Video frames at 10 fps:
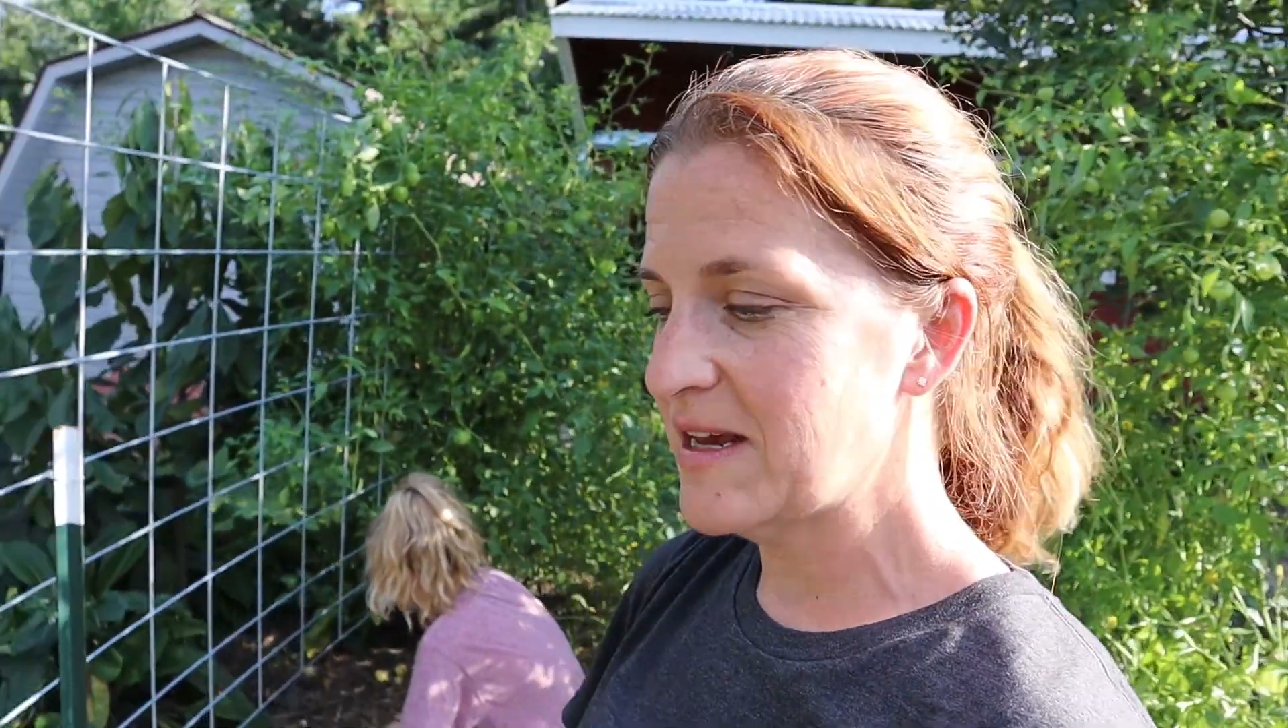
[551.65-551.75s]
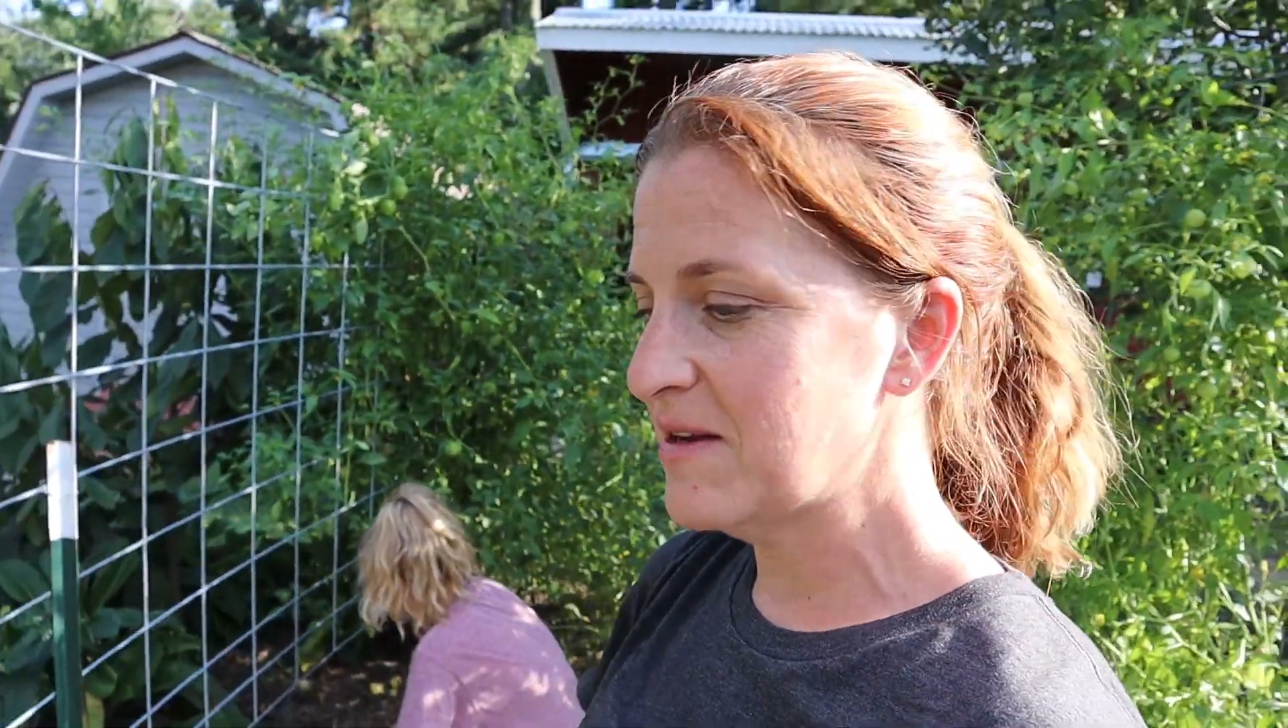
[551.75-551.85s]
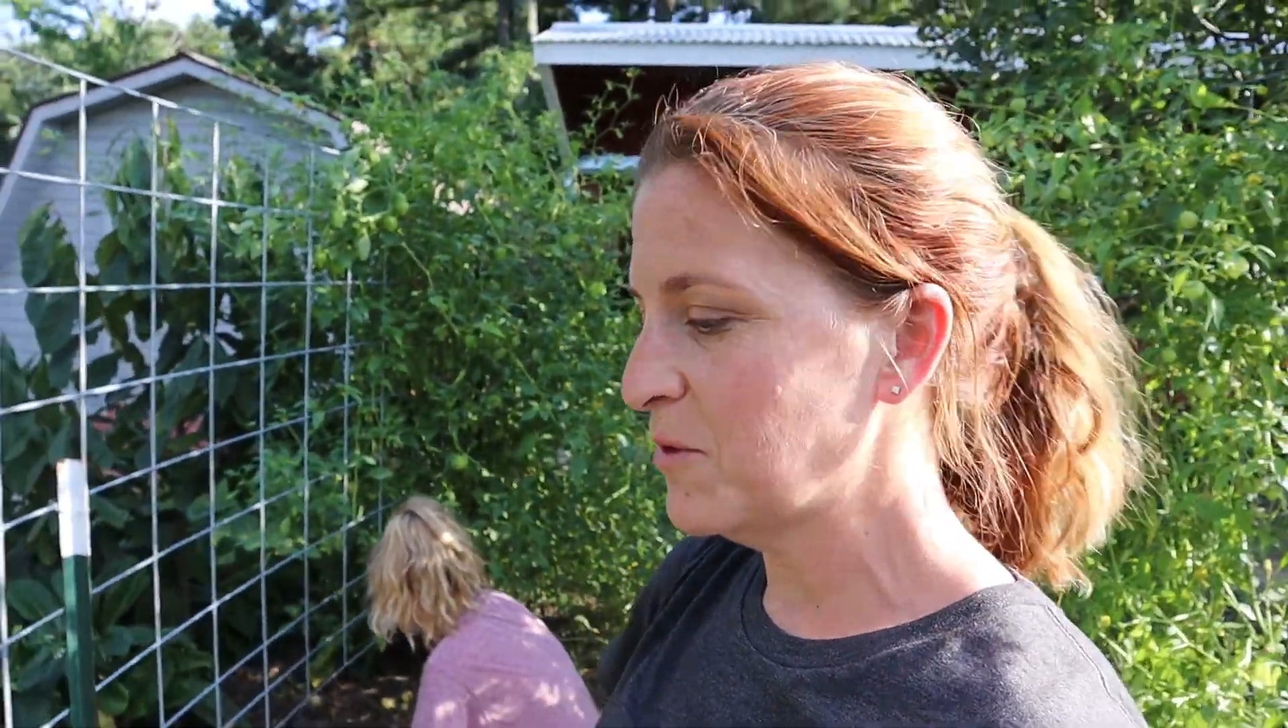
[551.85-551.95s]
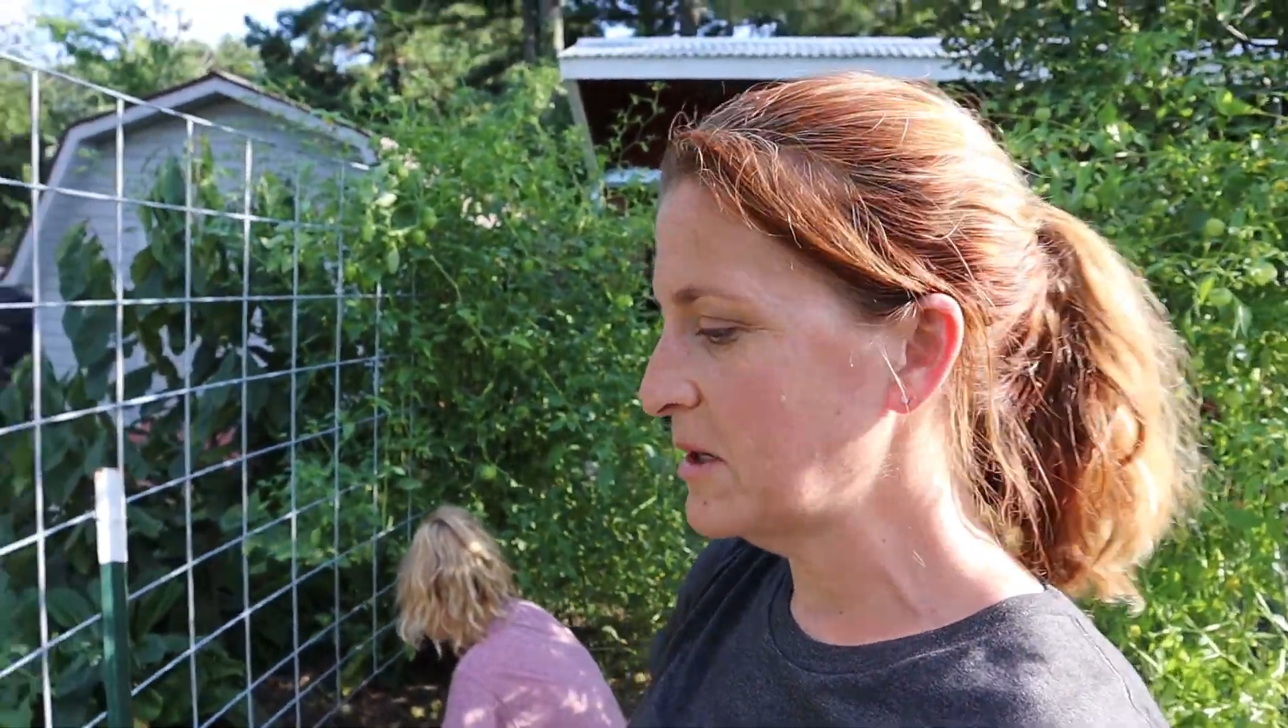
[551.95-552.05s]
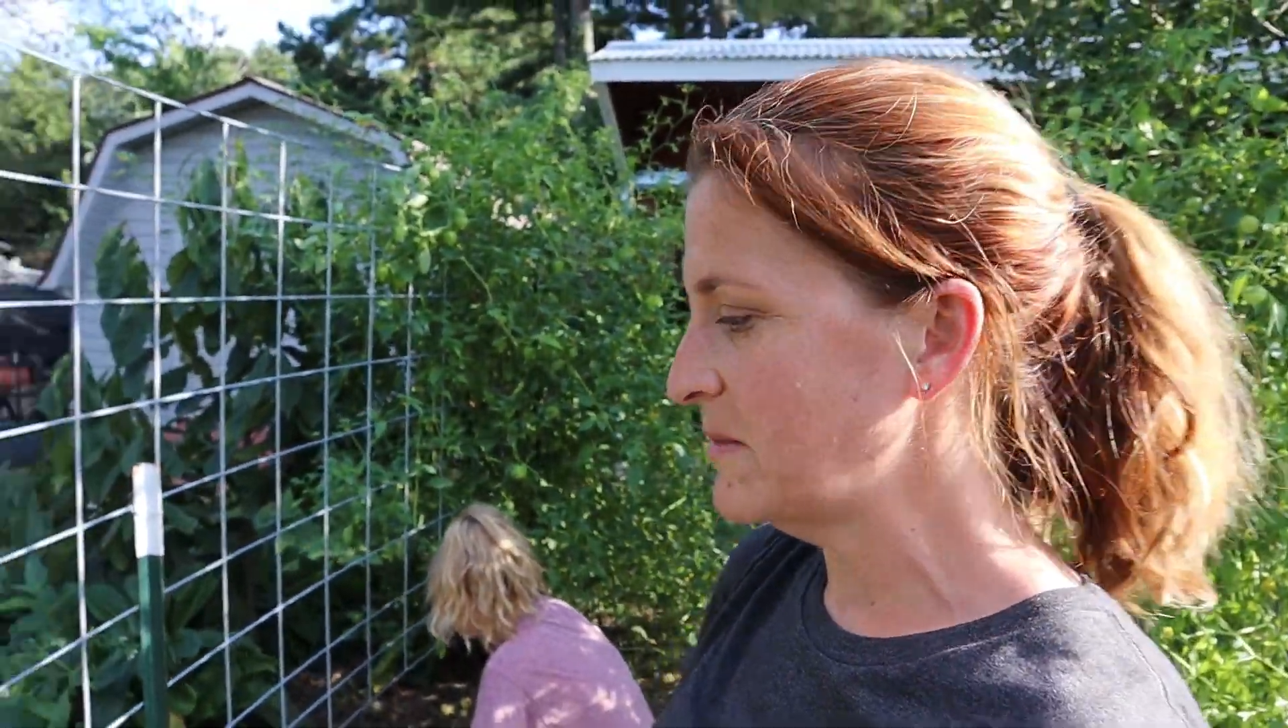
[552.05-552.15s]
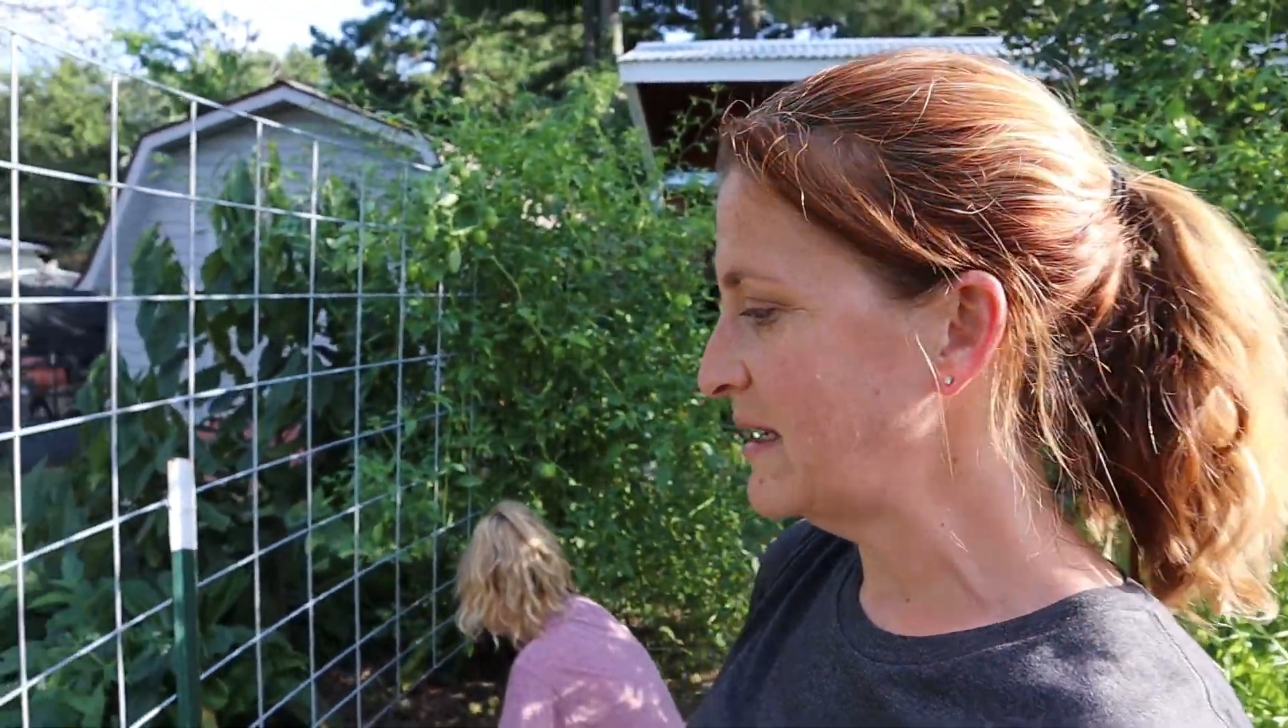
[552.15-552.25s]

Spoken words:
fan of green